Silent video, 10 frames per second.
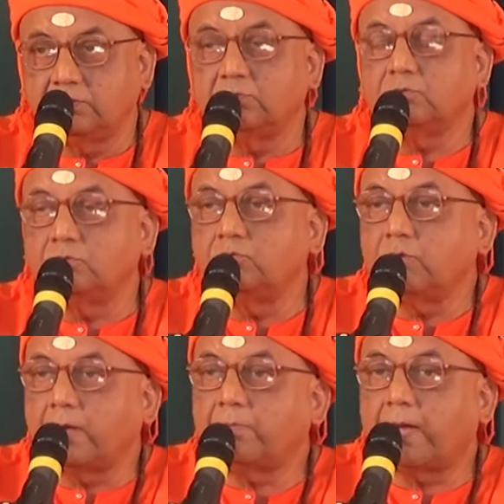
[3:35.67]
truth,
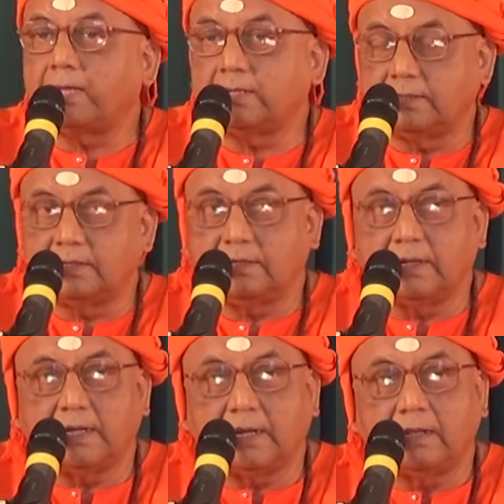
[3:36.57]
who am I, the
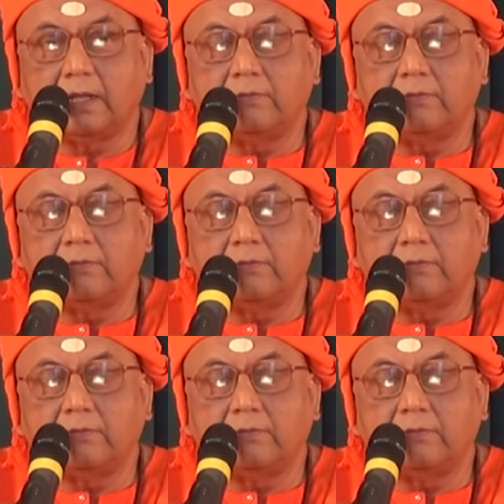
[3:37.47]
real,